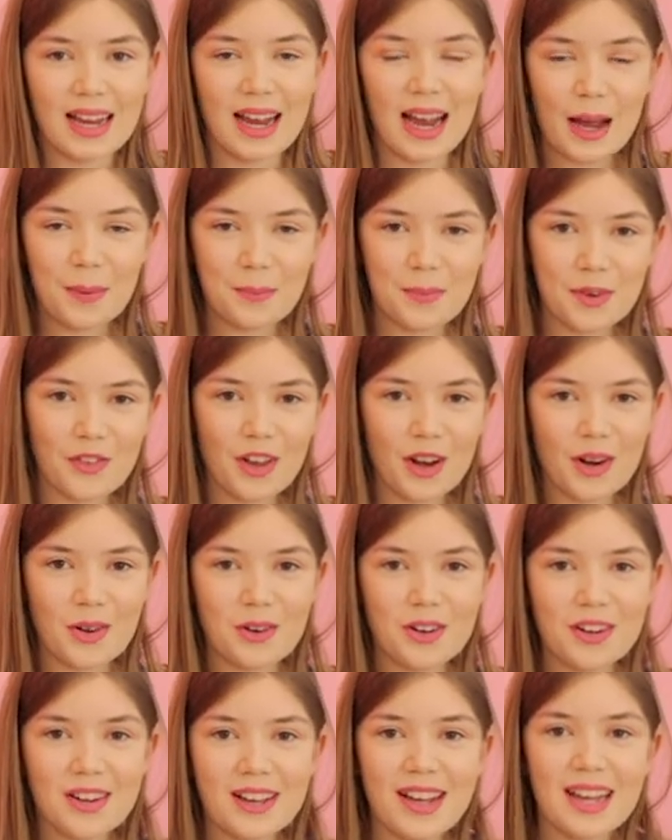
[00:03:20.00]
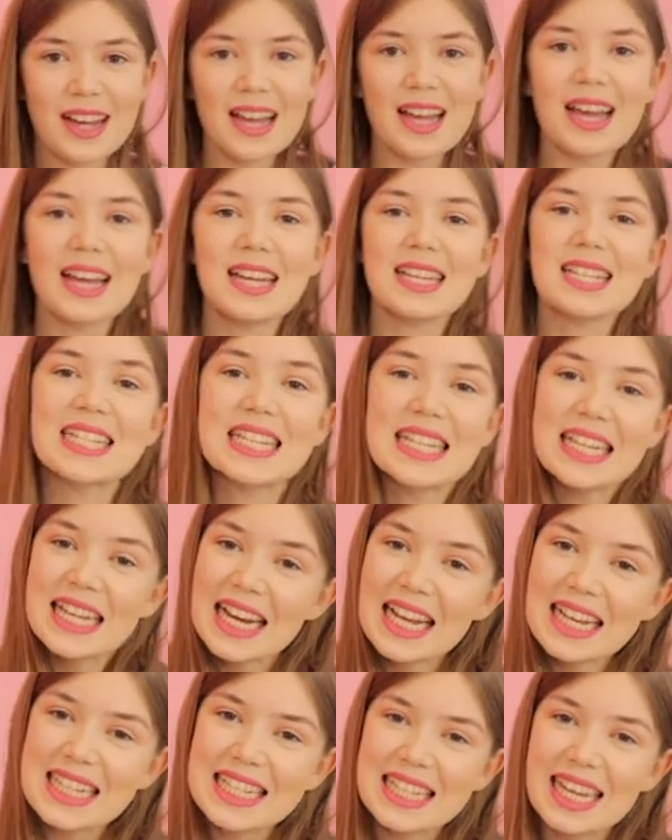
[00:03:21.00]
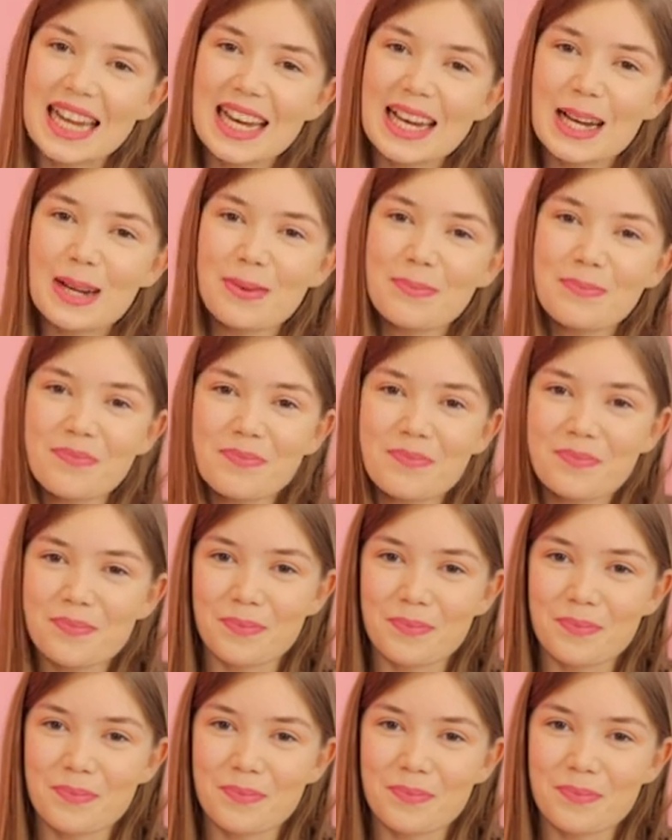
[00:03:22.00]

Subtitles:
and Buffalo. See you next time.